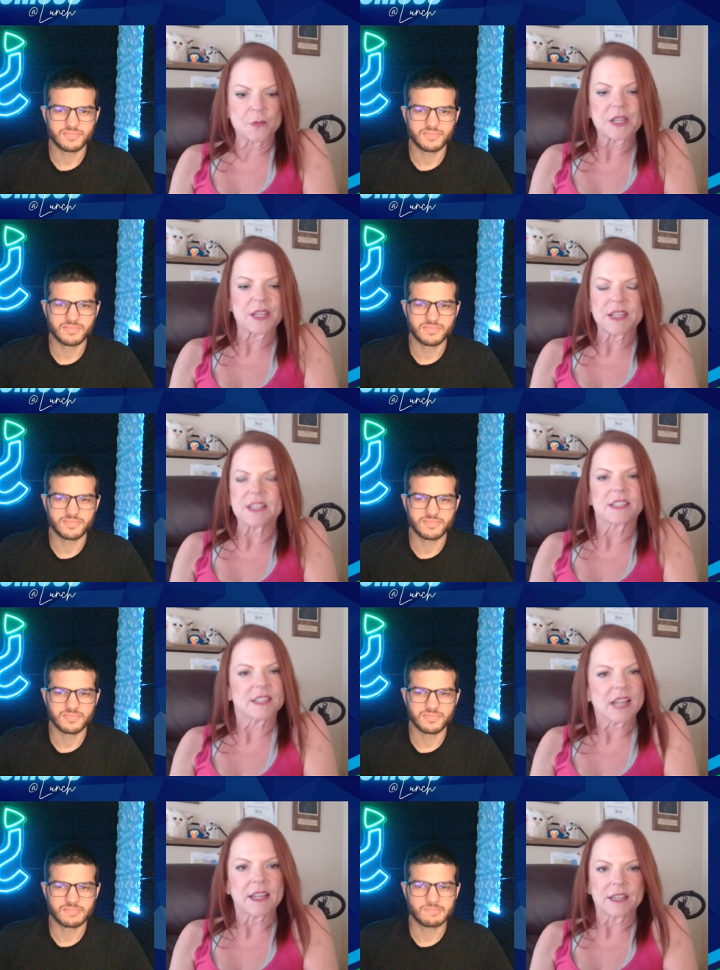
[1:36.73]
Speaker 1: being an
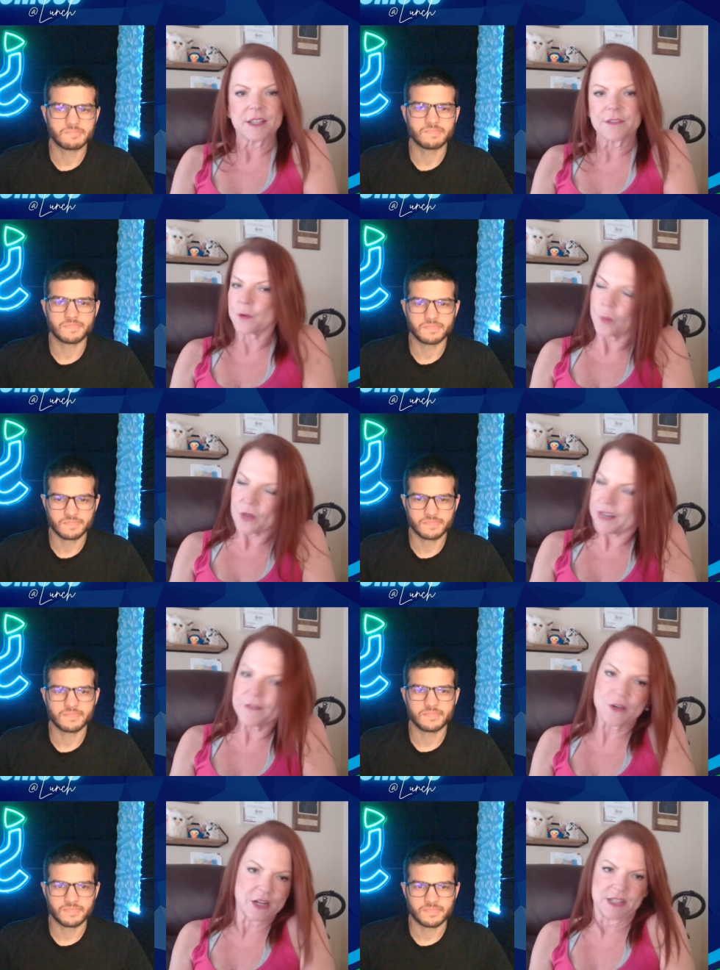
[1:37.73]
executive or
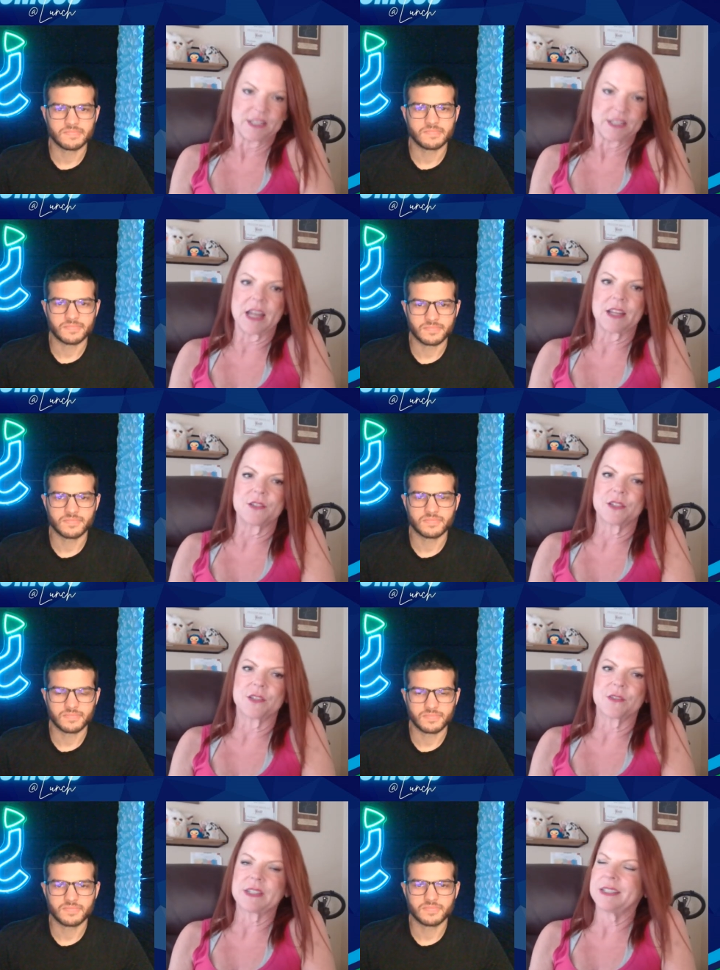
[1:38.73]
whatever it is that you
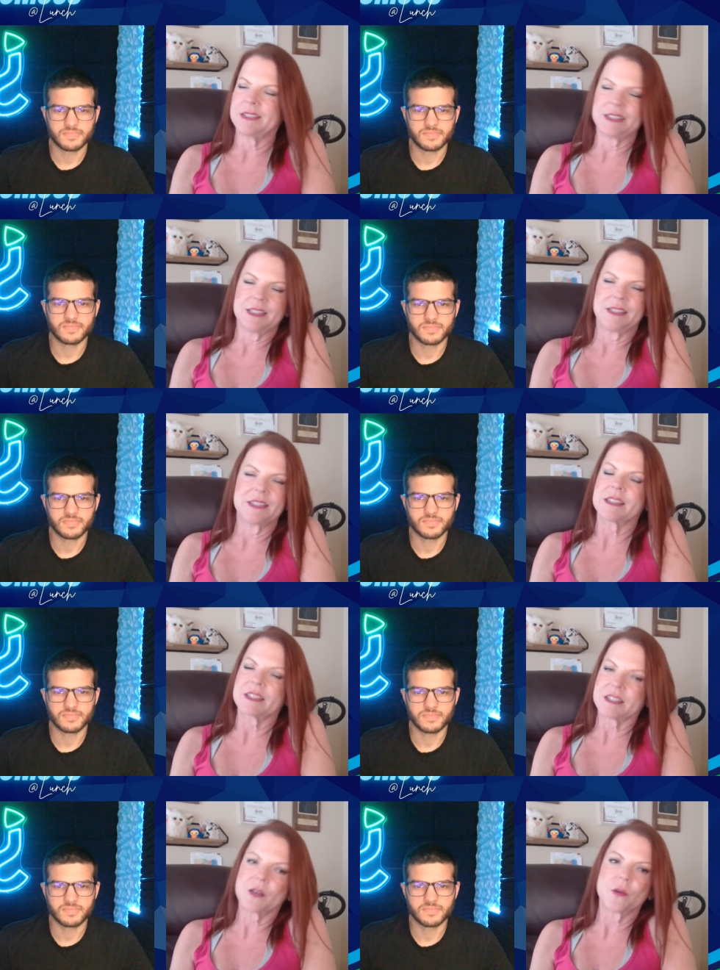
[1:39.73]
do, it, it's
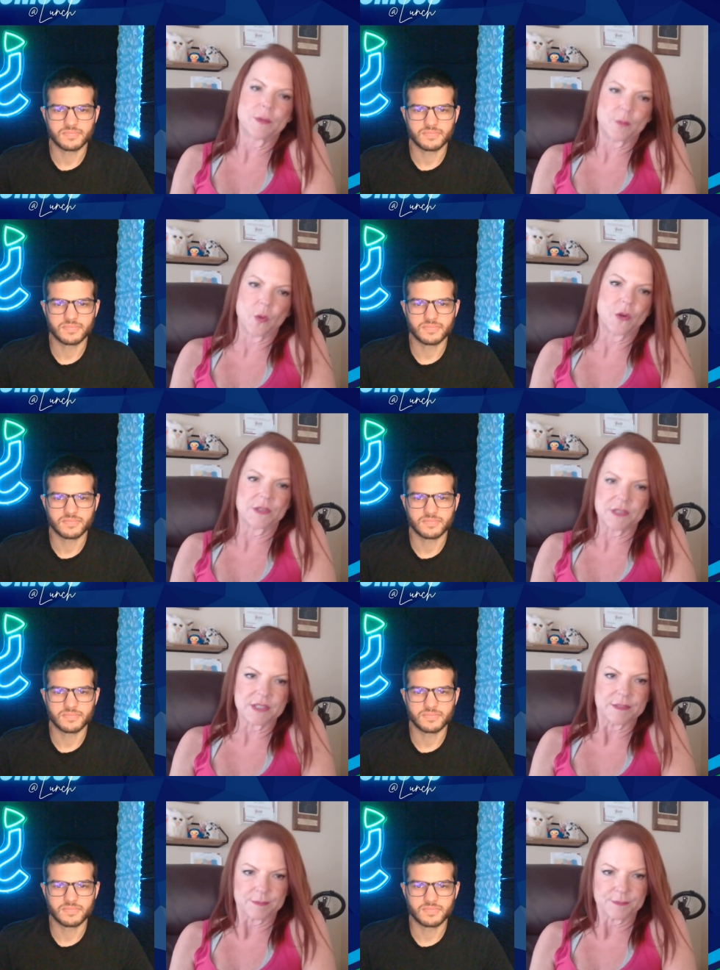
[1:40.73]
so important.
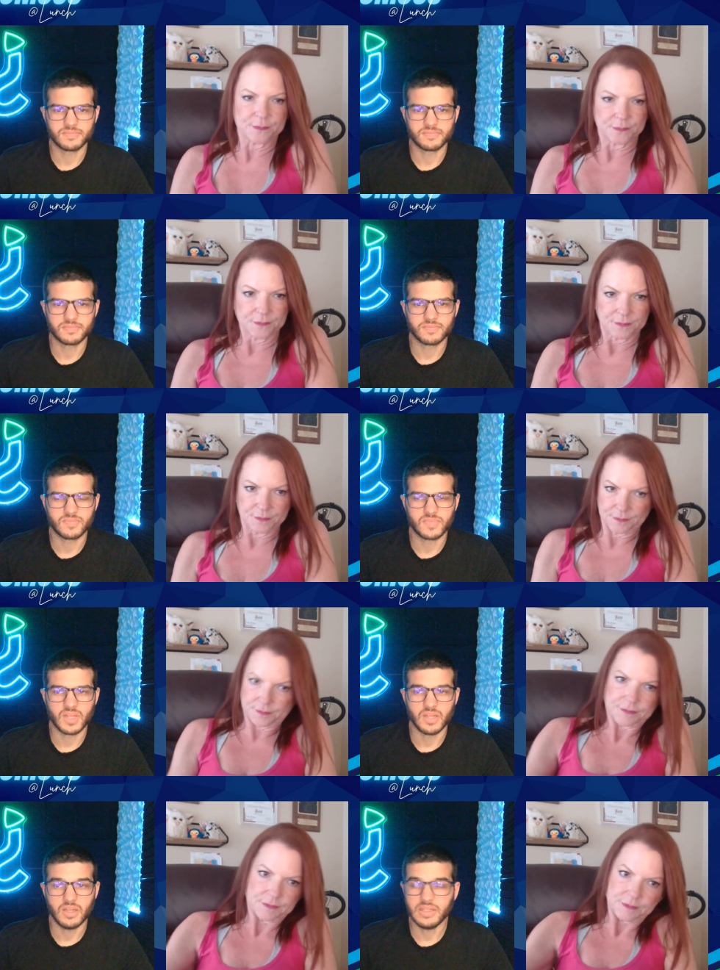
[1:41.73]

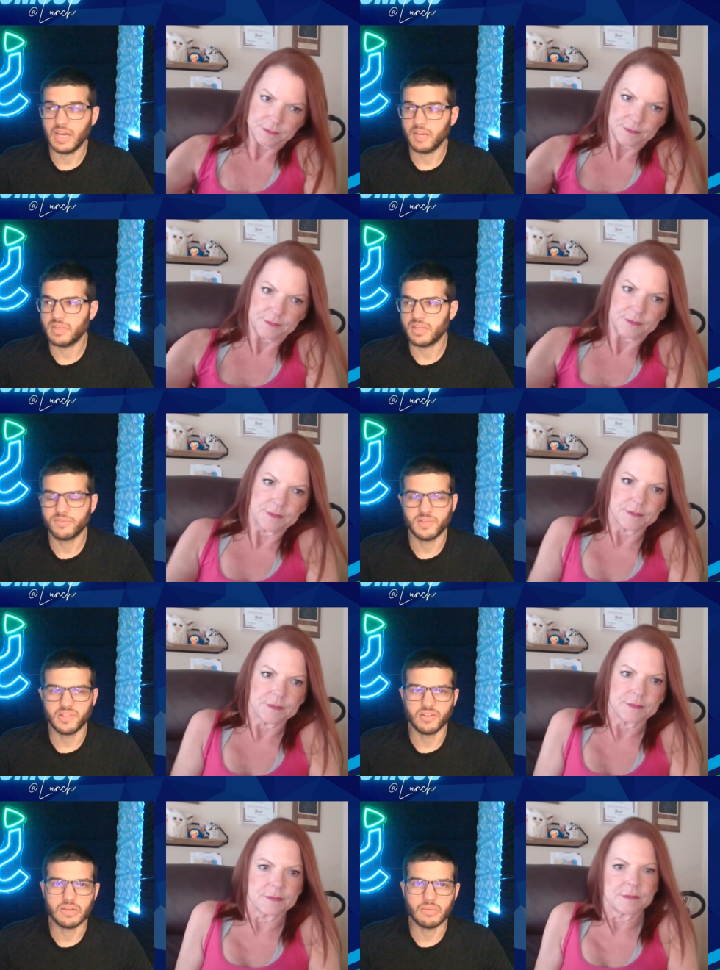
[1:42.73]
Speaker 2: Yeah, I mean, I
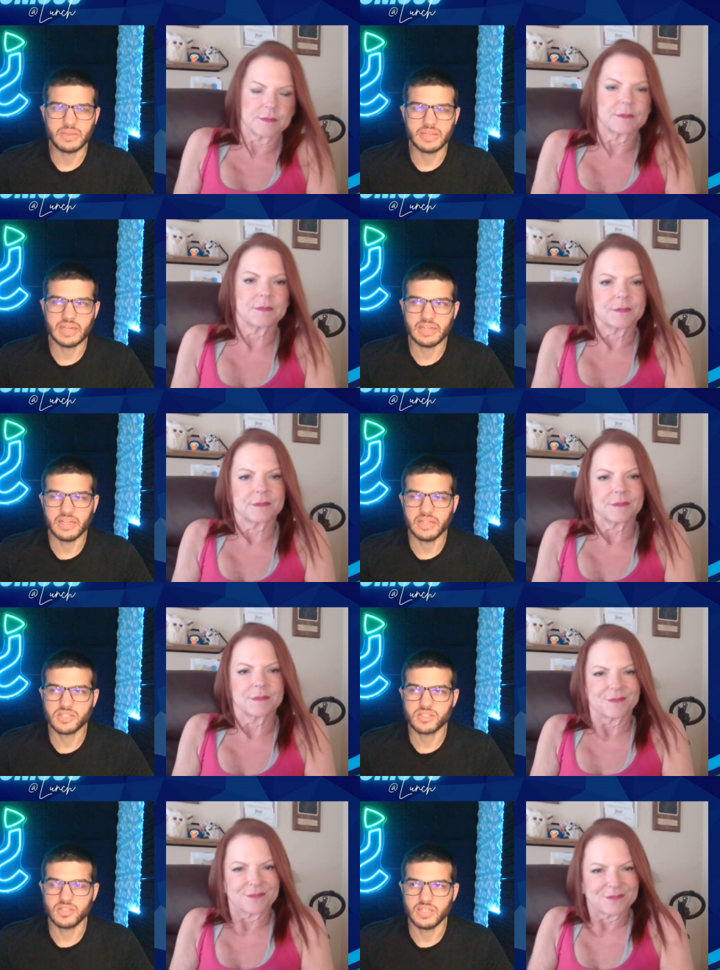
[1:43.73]
fully agree with that, and
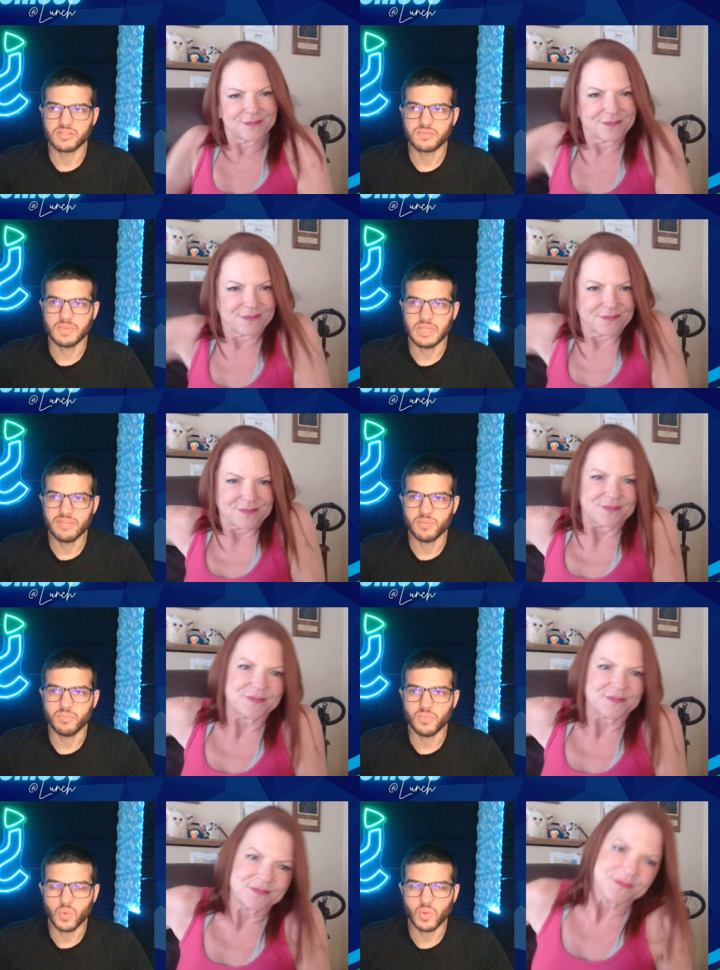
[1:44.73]
it's it's
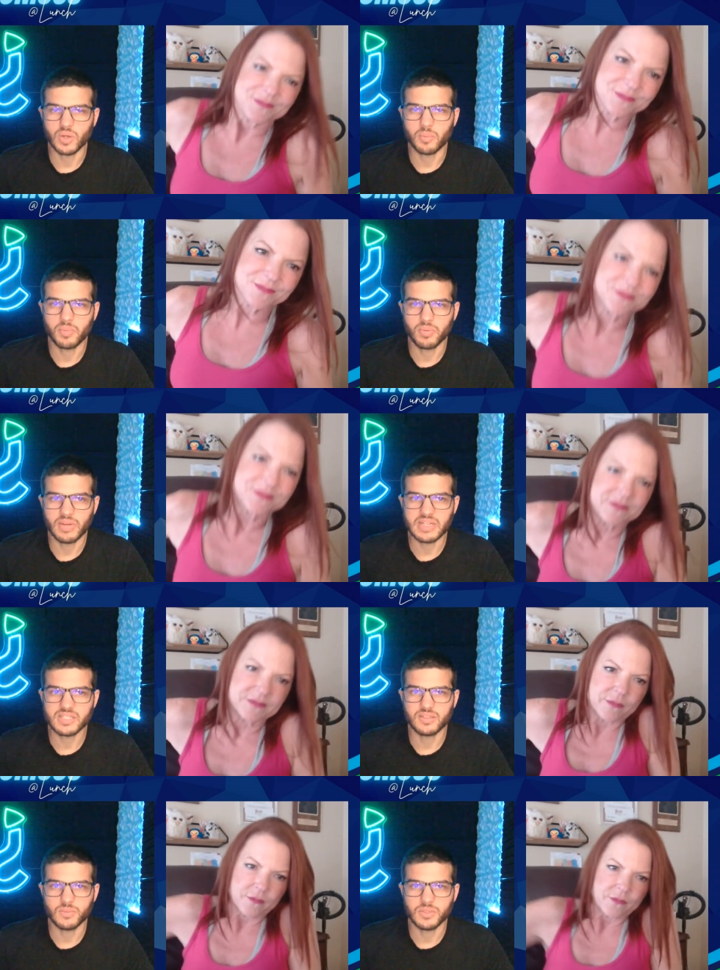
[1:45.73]
even more
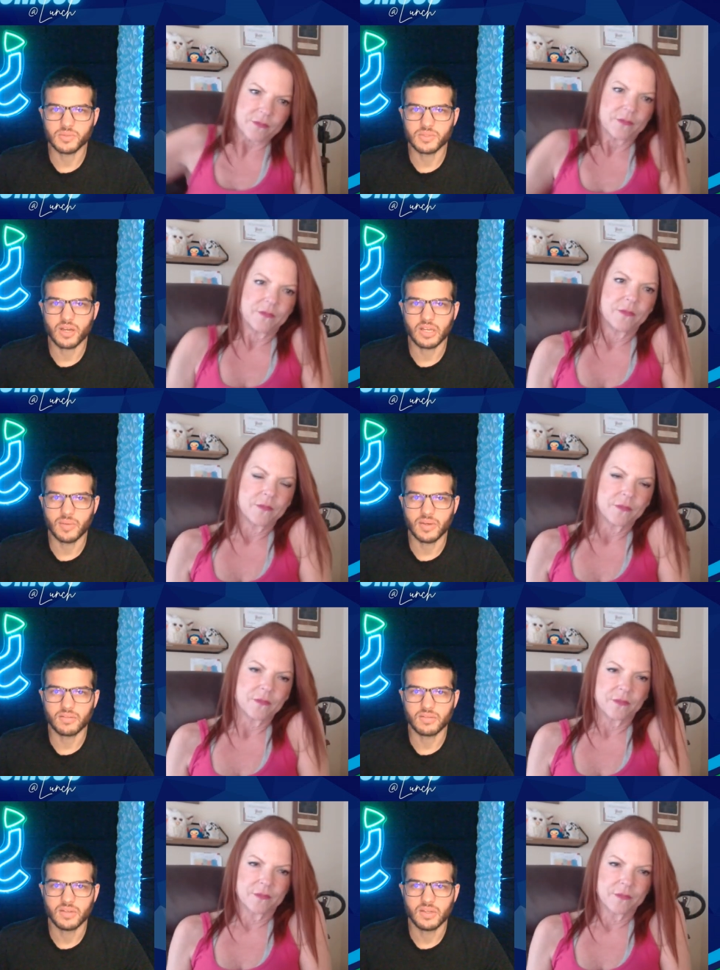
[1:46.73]
present when you're talking
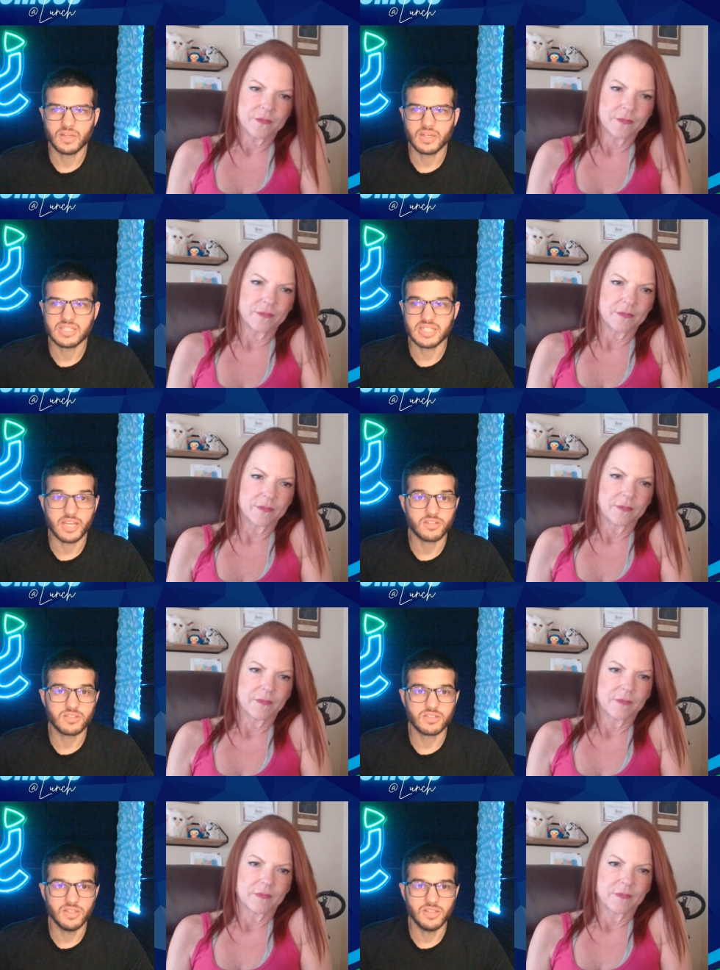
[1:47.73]
about sales